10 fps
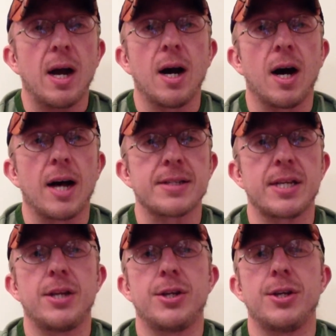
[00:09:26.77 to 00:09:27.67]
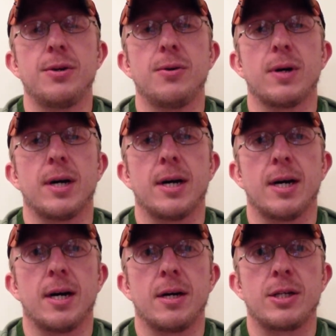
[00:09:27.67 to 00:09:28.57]
I'll send you,
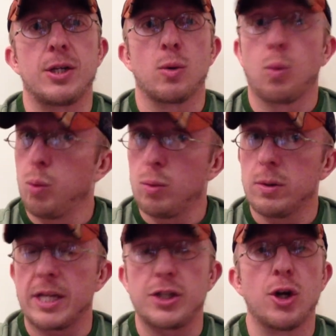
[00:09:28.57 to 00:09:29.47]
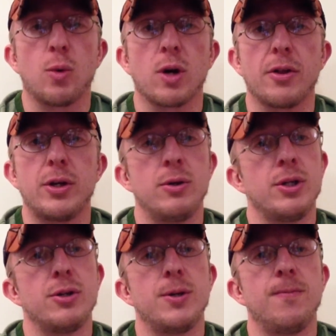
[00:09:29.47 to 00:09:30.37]
let you know when all the new
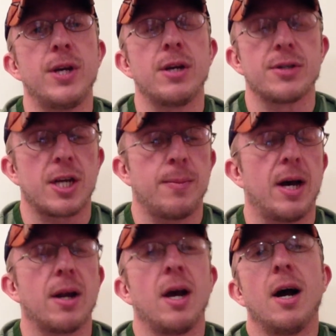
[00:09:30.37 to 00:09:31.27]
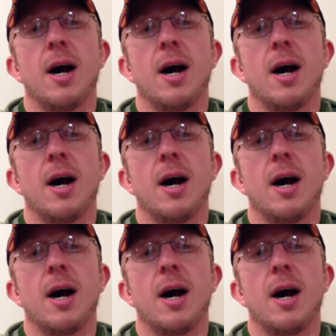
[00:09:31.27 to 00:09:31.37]
YouTube videos come out.